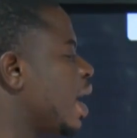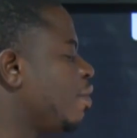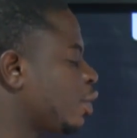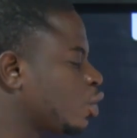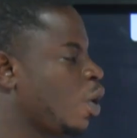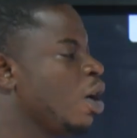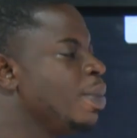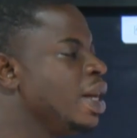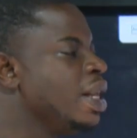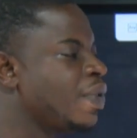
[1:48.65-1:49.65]
have the strong
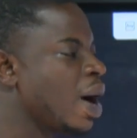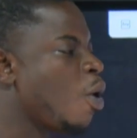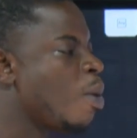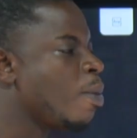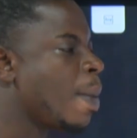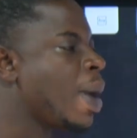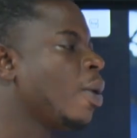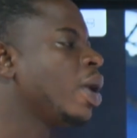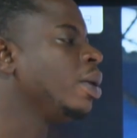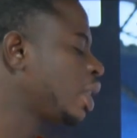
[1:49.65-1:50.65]
belief
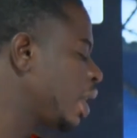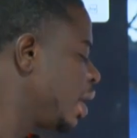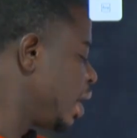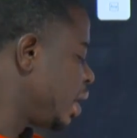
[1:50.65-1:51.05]
when say